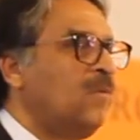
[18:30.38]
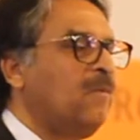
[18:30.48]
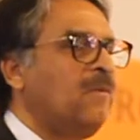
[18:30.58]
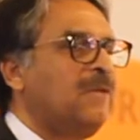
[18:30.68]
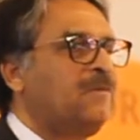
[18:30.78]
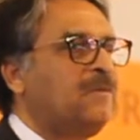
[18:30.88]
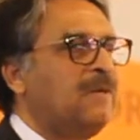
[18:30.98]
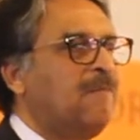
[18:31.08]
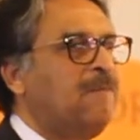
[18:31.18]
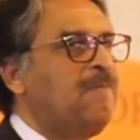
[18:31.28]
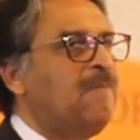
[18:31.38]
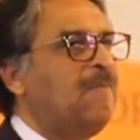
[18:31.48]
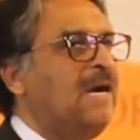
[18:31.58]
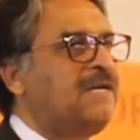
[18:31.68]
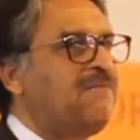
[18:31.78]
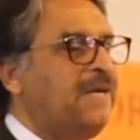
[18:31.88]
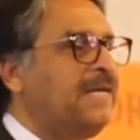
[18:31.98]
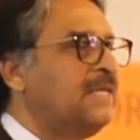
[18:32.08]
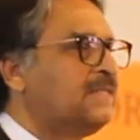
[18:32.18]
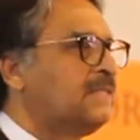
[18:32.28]
with
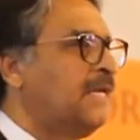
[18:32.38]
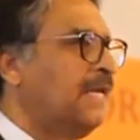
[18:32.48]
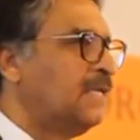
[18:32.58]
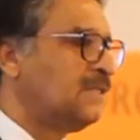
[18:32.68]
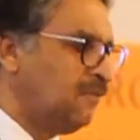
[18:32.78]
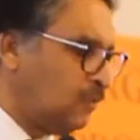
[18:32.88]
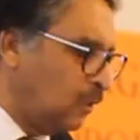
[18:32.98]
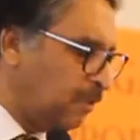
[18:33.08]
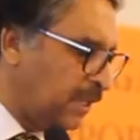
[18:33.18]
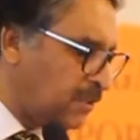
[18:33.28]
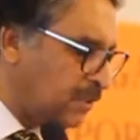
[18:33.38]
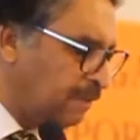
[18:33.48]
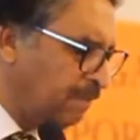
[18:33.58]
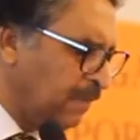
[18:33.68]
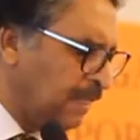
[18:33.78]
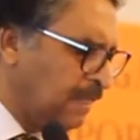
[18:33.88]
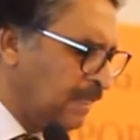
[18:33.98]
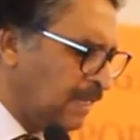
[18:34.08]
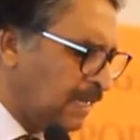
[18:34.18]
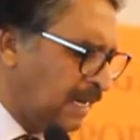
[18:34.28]
multifarious areas of cooperation,
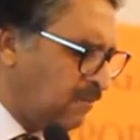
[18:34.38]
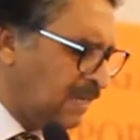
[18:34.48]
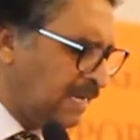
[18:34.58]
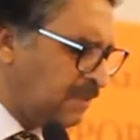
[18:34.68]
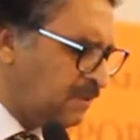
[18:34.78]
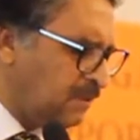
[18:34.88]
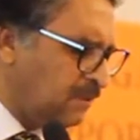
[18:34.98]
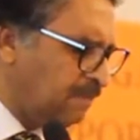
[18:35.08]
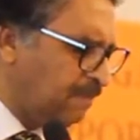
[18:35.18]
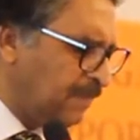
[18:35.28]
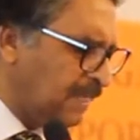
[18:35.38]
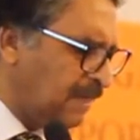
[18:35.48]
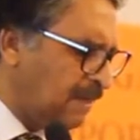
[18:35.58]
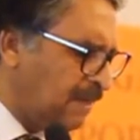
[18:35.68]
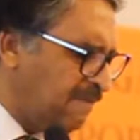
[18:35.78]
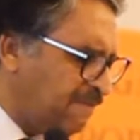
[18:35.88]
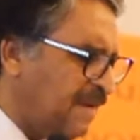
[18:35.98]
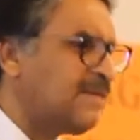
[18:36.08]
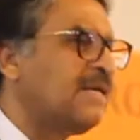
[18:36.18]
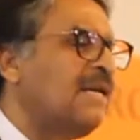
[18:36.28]
I would like to
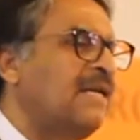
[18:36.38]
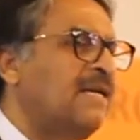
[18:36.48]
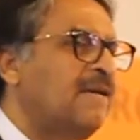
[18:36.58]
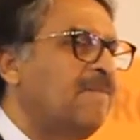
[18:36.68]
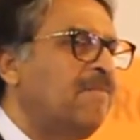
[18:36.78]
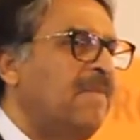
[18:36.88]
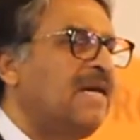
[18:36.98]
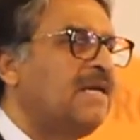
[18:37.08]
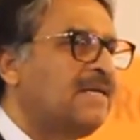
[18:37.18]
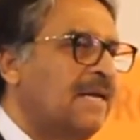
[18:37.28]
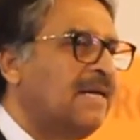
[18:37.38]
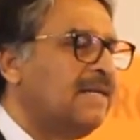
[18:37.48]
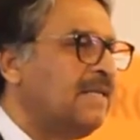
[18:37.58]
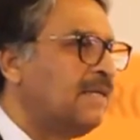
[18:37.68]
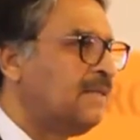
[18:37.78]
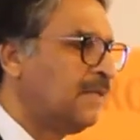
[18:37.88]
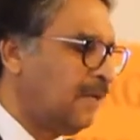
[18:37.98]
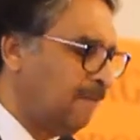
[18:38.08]
emphatically make it clear that